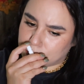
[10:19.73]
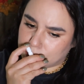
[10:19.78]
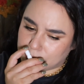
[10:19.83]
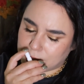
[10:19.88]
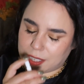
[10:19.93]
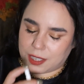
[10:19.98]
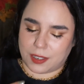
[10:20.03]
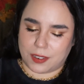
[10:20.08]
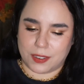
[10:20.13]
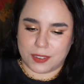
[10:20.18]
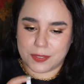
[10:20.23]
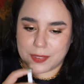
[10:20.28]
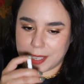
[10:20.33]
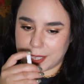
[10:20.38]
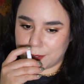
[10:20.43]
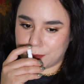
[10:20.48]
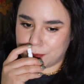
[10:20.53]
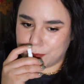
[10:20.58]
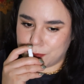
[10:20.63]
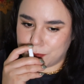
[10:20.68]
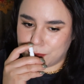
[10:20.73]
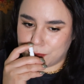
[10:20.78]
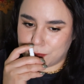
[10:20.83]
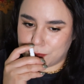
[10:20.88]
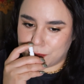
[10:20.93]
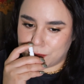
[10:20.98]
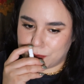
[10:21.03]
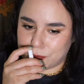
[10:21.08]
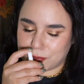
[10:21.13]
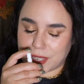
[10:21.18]
oh man,
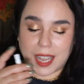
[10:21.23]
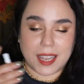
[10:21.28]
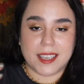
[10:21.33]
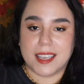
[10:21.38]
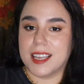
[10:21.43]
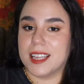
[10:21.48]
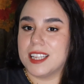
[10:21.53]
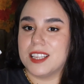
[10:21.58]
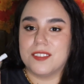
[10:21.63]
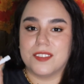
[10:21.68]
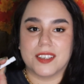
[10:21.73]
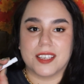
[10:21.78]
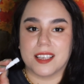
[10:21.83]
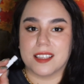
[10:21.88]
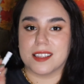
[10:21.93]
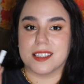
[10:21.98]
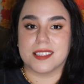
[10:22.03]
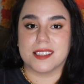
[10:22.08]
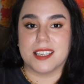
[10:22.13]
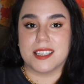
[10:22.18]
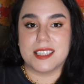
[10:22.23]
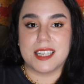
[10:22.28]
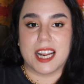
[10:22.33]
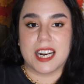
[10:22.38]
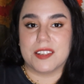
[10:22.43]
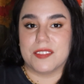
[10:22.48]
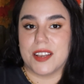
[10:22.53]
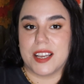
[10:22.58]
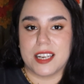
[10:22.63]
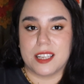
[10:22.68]
I can't even get the scent out
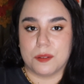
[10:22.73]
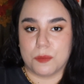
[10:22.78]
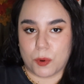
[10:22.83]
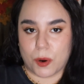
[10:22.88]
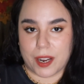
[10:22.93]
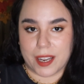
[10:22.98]
of it anymore.